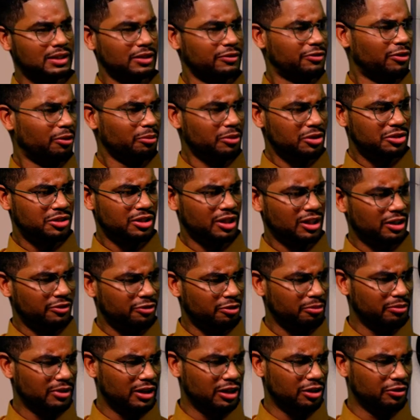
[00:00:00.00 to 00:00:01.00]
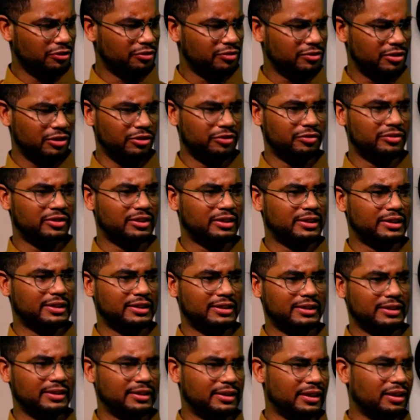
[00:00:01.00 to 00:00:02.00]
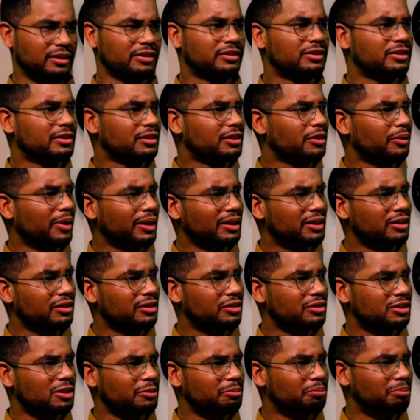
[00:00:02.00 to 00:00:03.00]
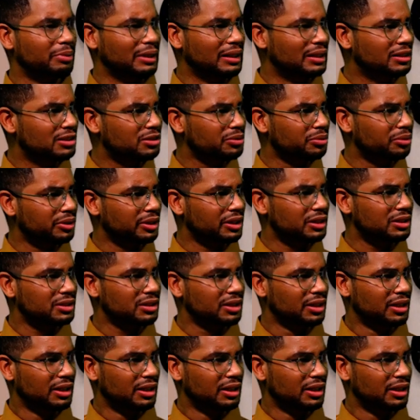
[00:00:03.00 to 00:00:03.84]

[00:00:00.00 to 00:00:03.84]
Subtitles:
So from your journey from there, you've delved quite into some big stories.